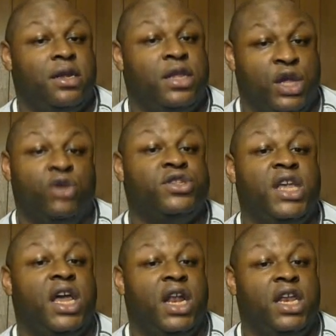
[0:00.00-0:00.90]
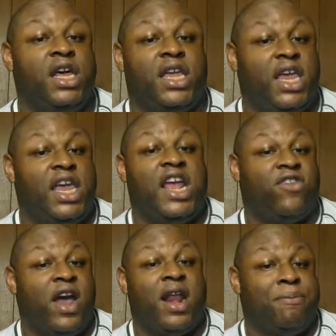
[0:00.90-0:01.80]
You still a little kid
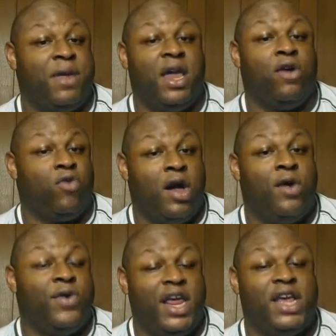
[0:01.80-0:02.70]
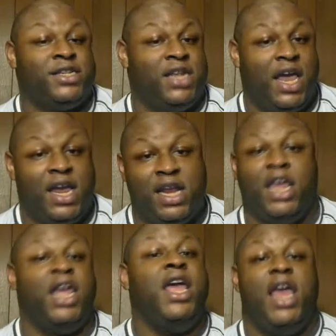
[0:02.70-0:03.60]
trying to be a grown-ass lady